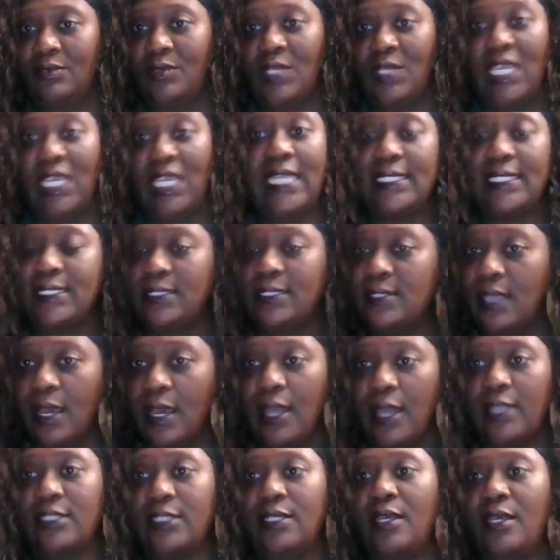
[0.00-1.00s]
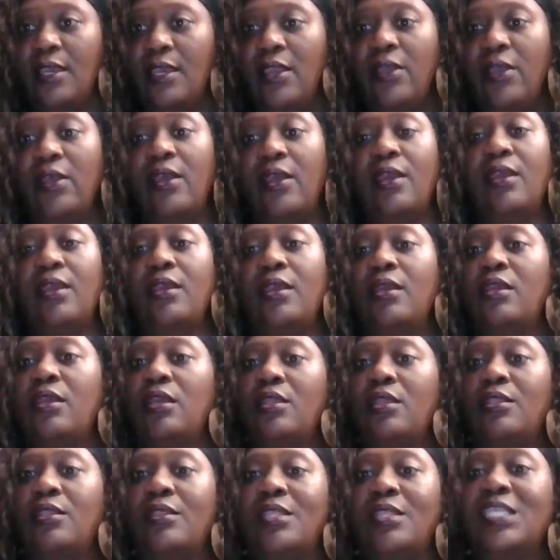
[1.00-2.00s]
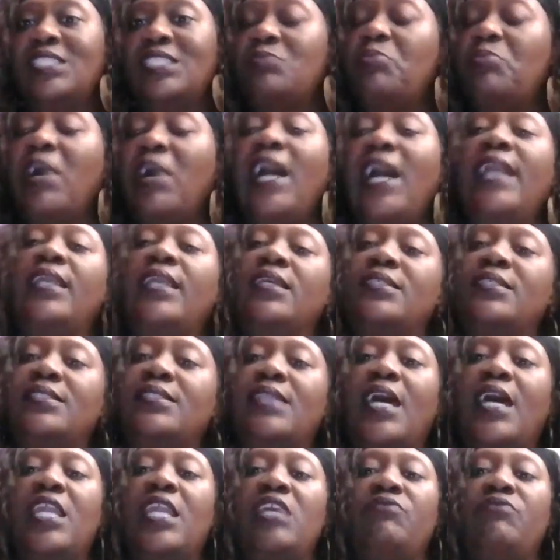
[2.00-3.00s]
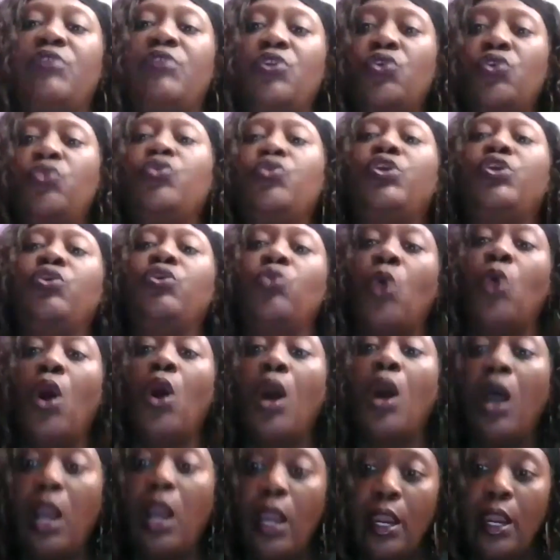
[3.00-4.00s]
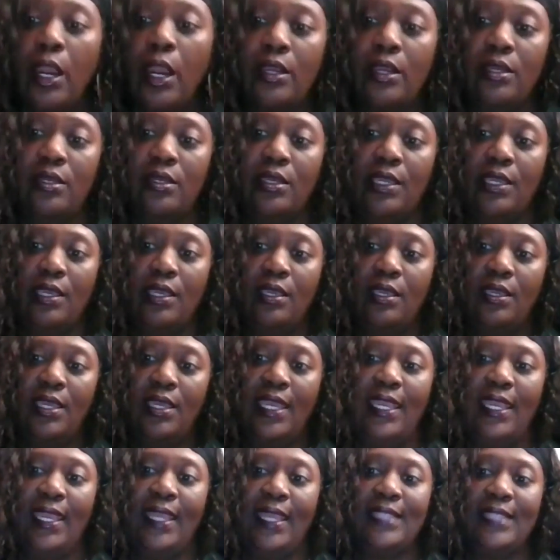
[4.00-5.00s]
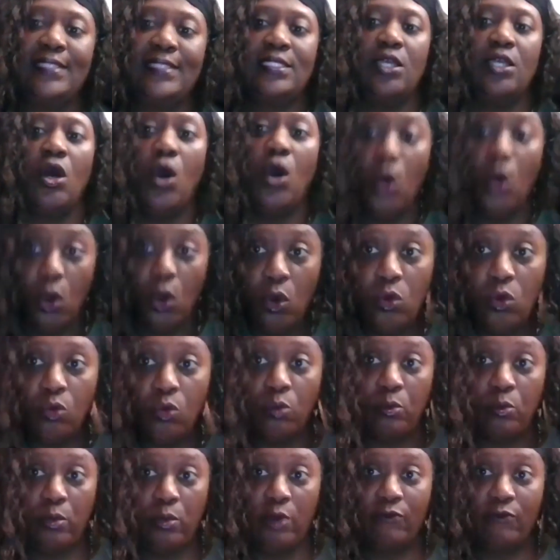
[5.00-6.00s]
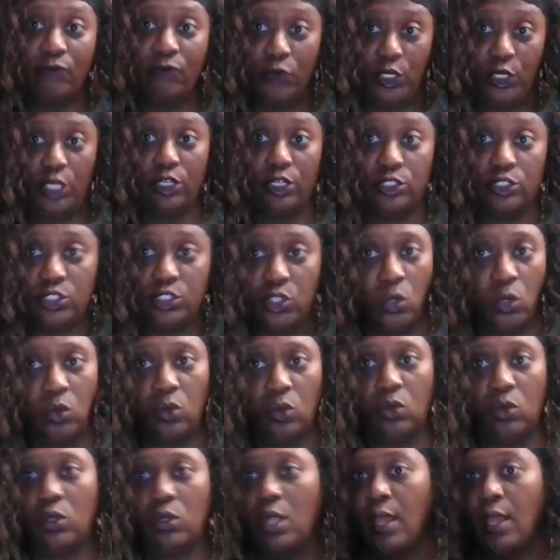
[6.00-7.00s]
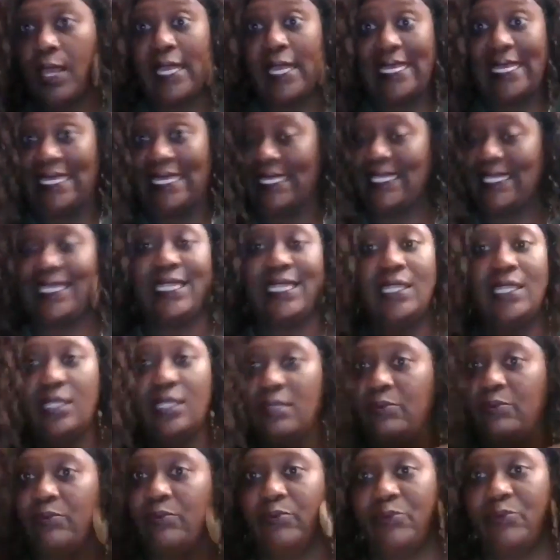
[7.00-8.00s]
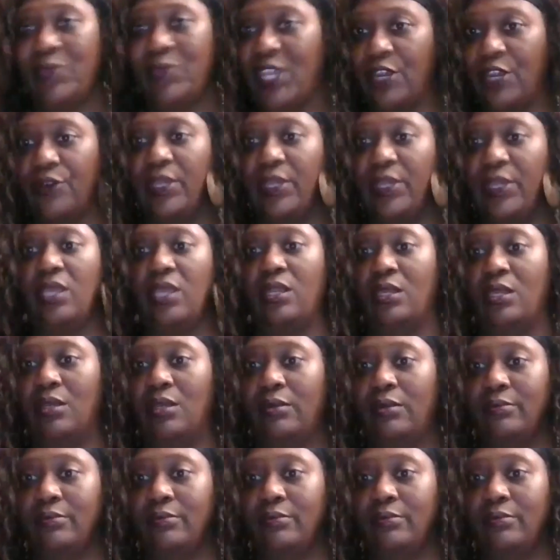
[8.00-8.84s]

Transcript: It's not. This body is not even who you are. It's a home for your soul. Period.